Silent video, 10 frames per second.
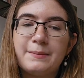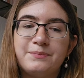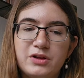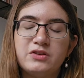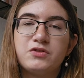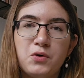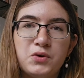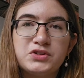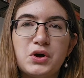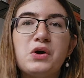of
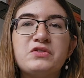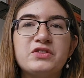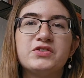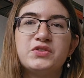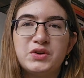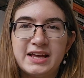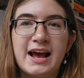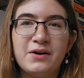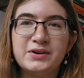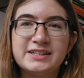course over the 48
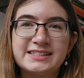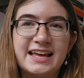hours,